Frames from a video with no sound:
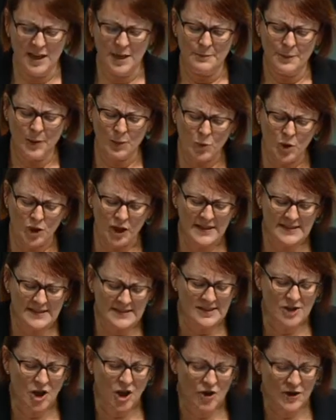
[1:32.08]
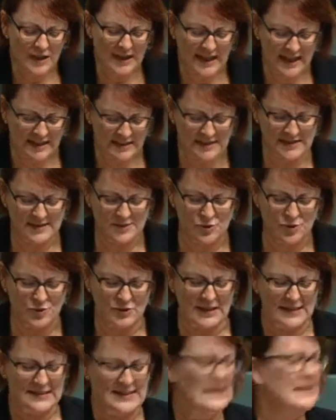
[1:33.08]
But what I slowly
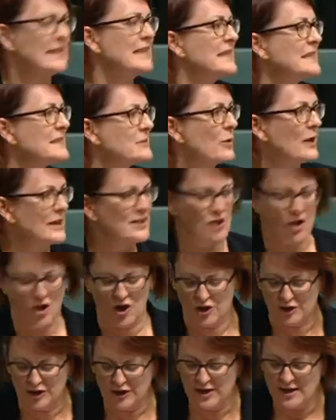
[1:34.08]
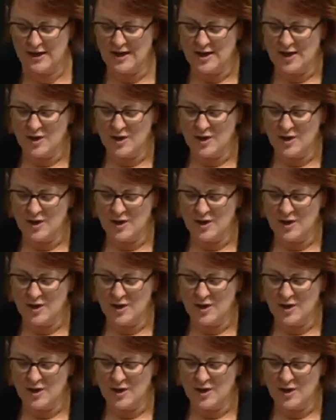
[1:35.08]
understood as the years went on